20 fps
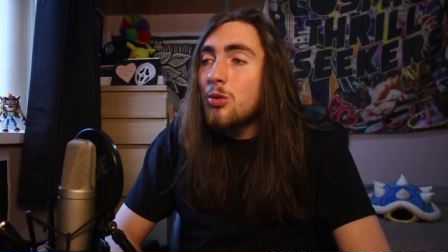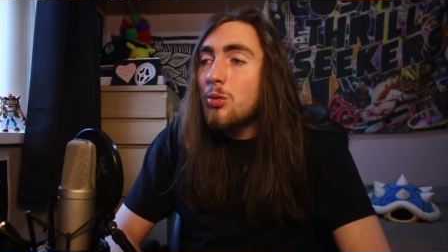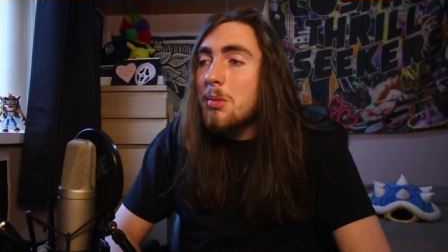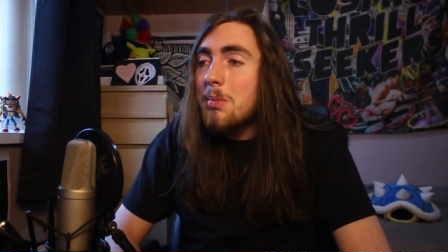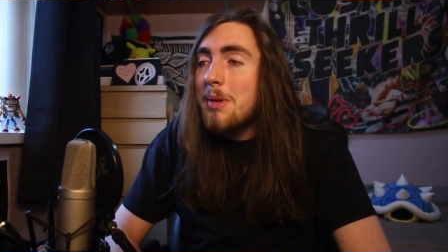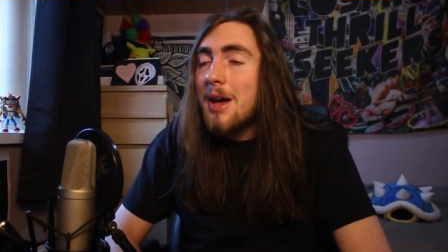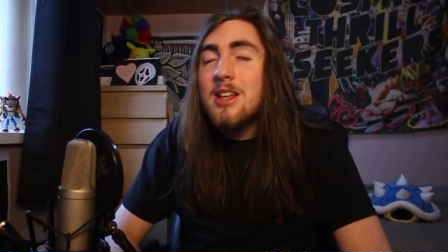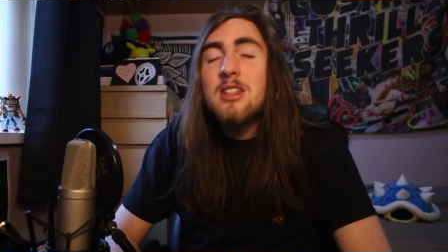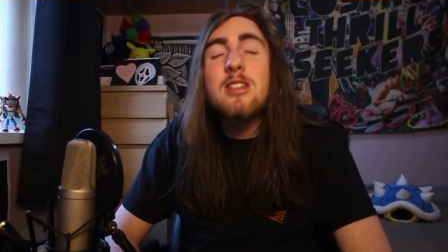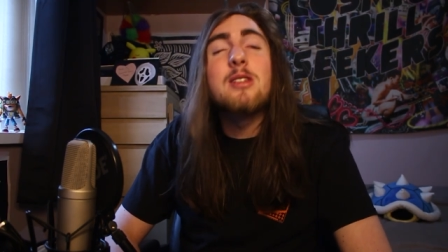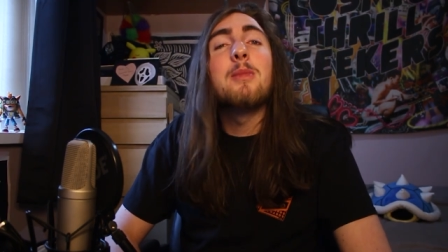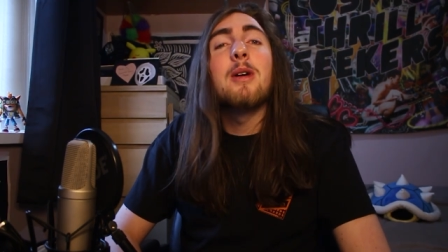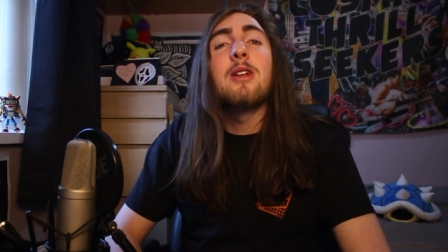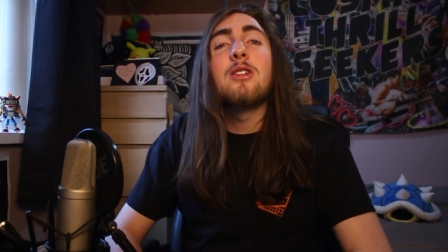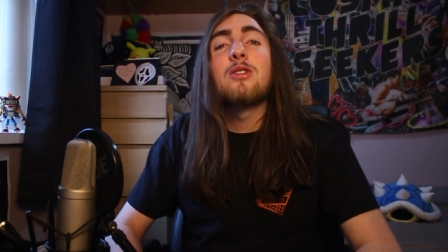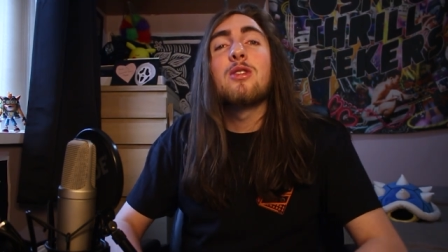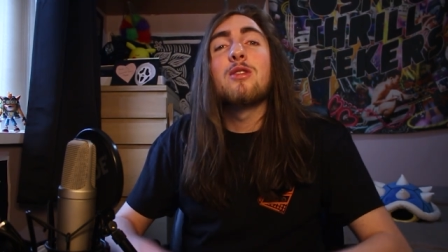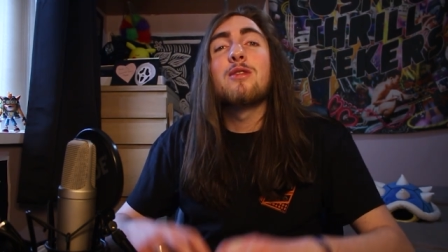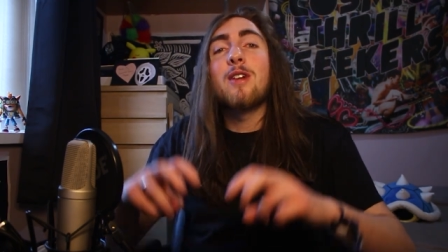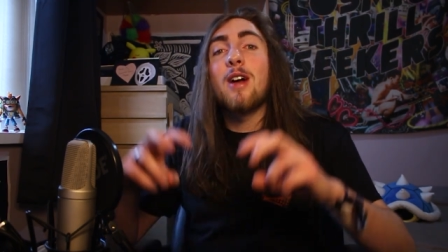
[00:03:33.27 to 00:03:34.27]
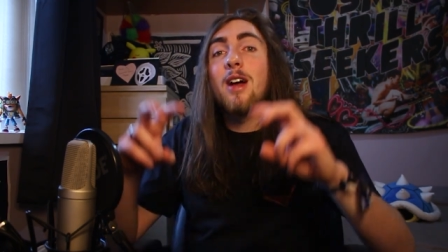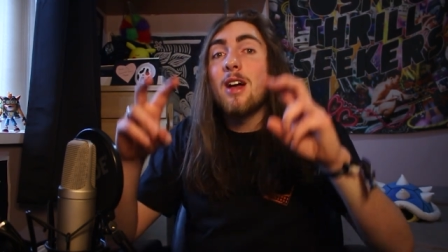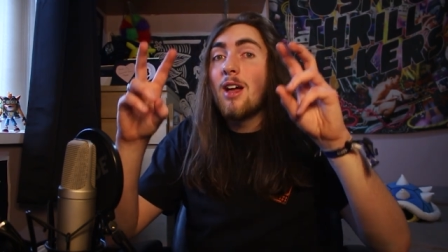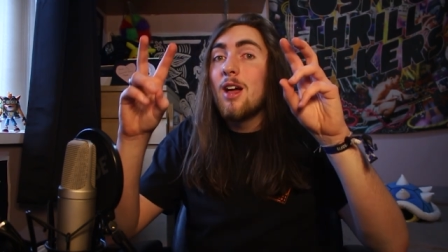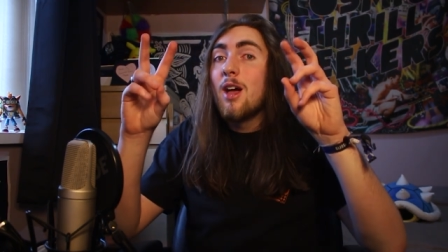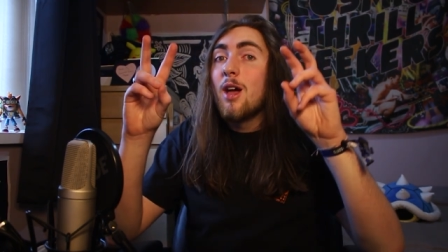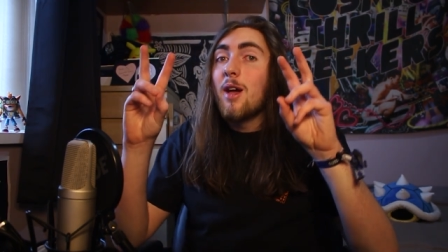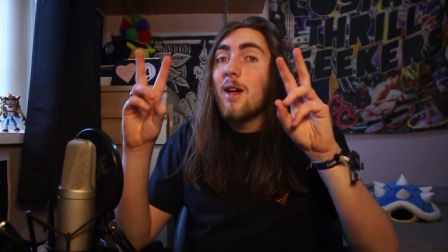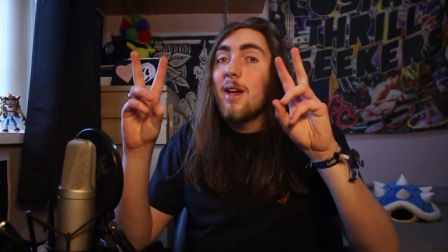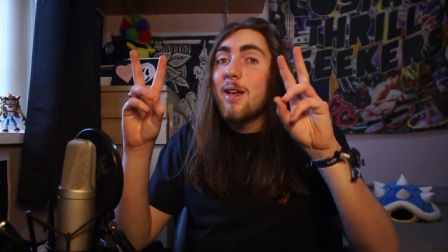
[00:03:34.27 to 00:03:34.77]
We passed a bunch of
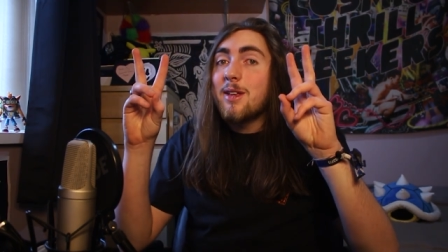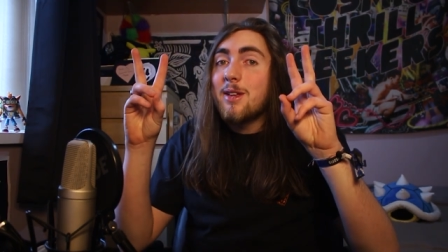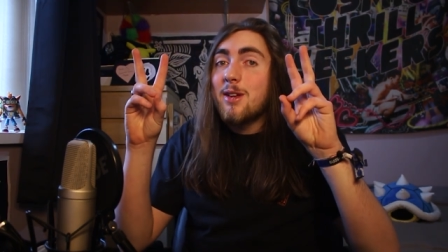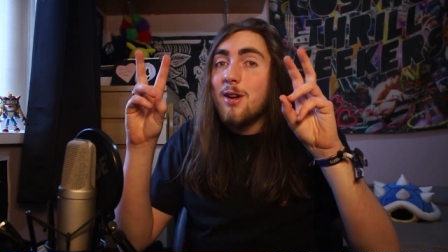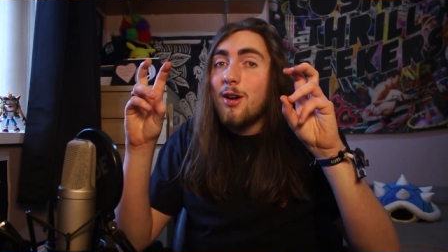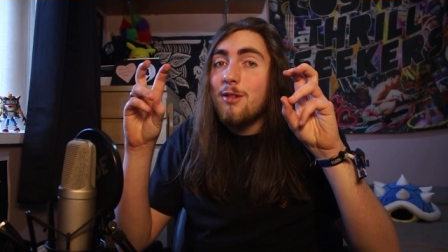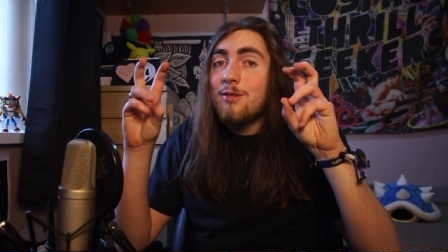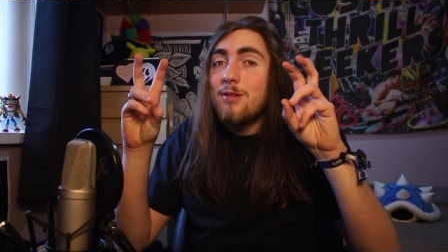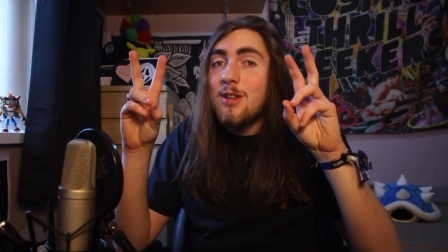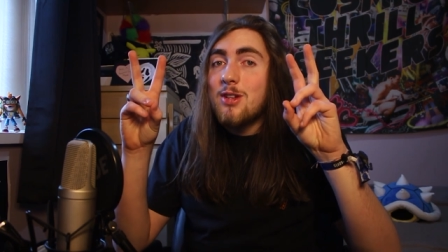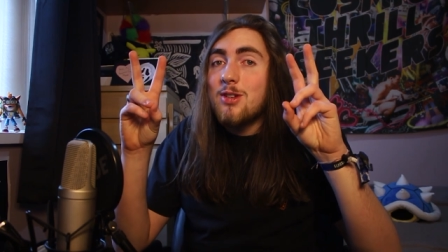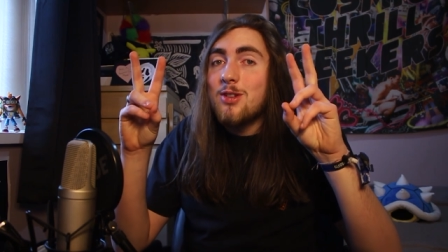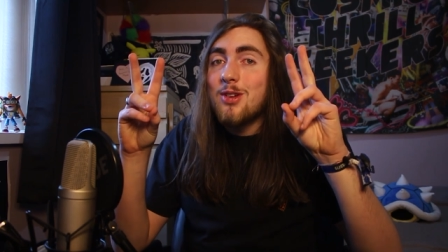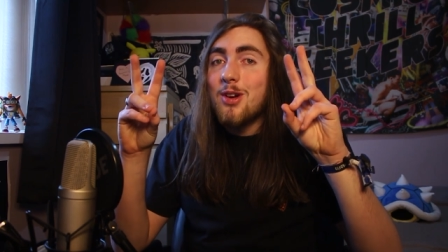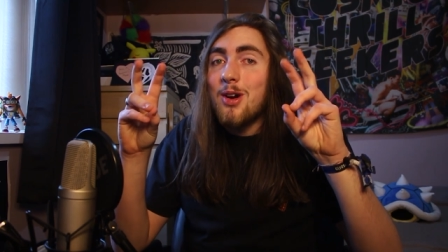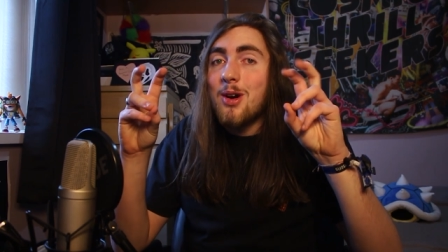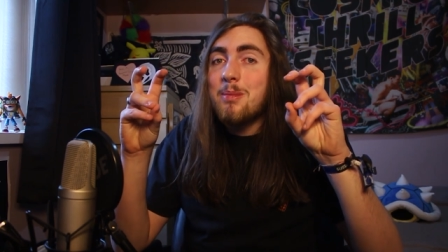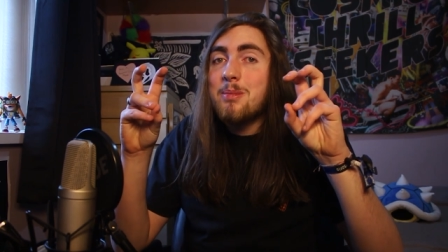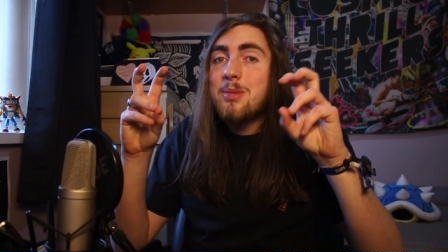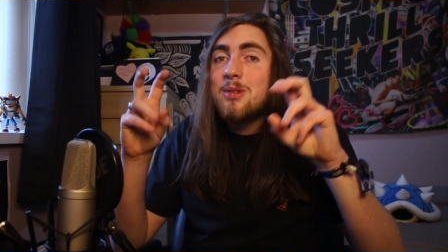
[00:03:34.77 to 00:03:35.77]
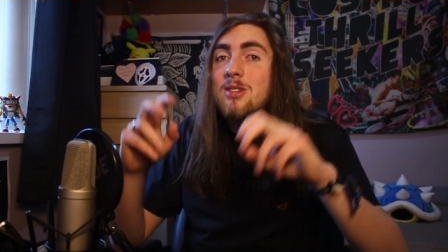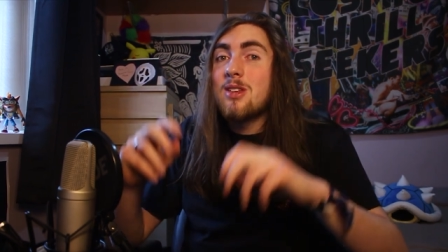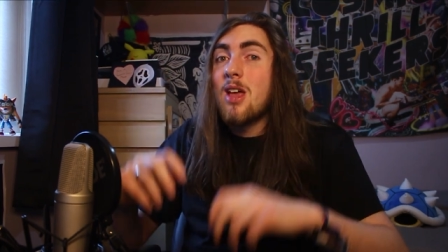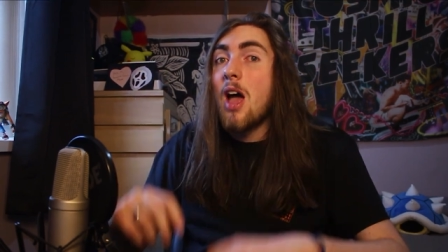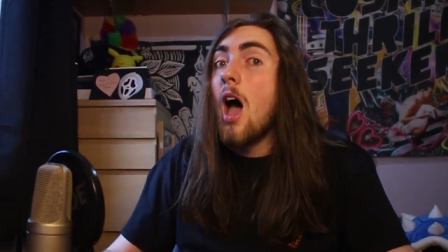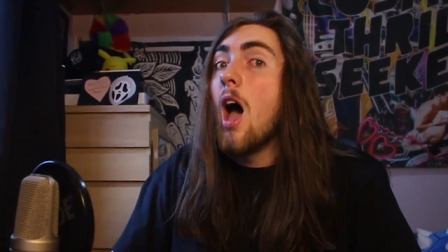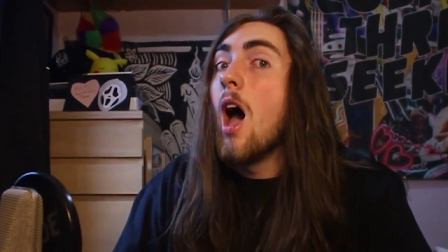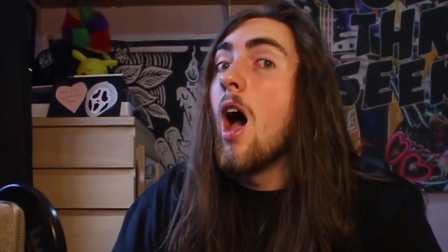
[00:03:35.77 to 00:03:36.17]
coffee shops.